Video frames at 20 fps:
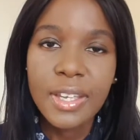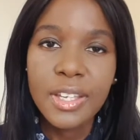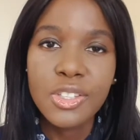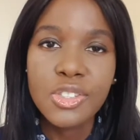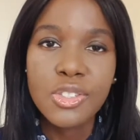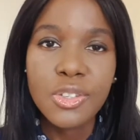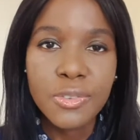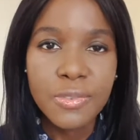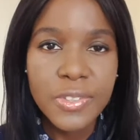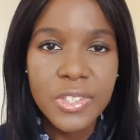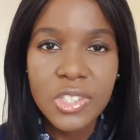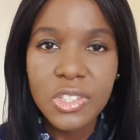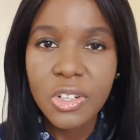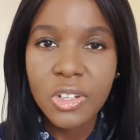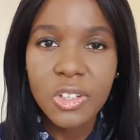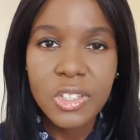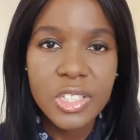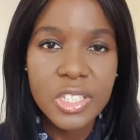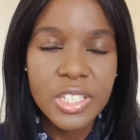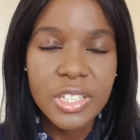So
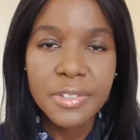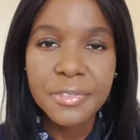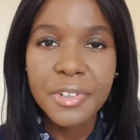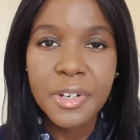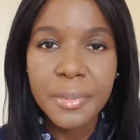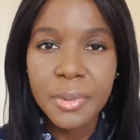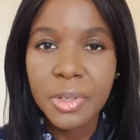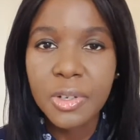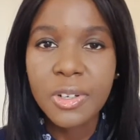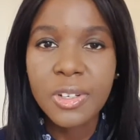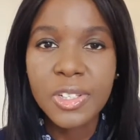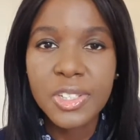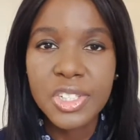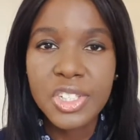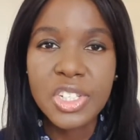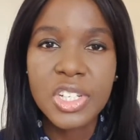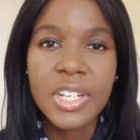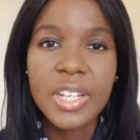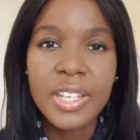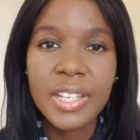physiology,
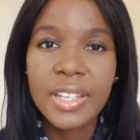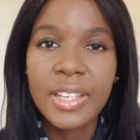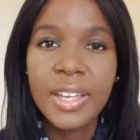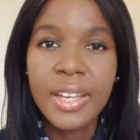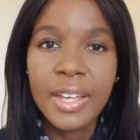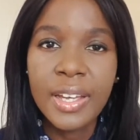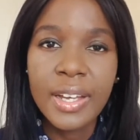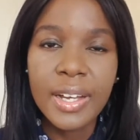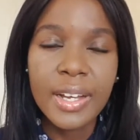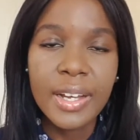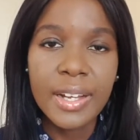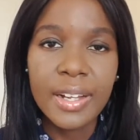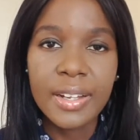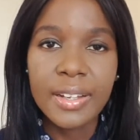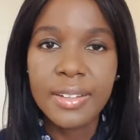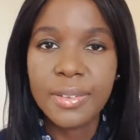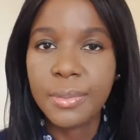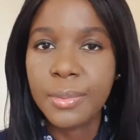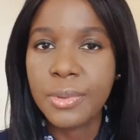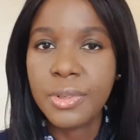pharmacology,
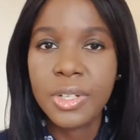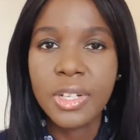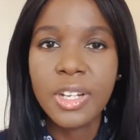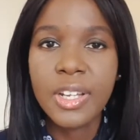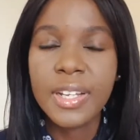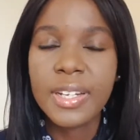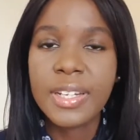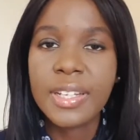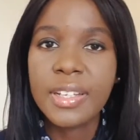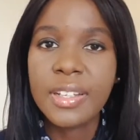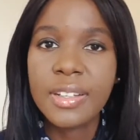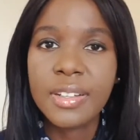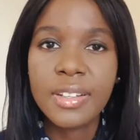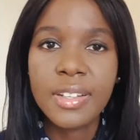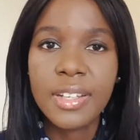uh, we were learning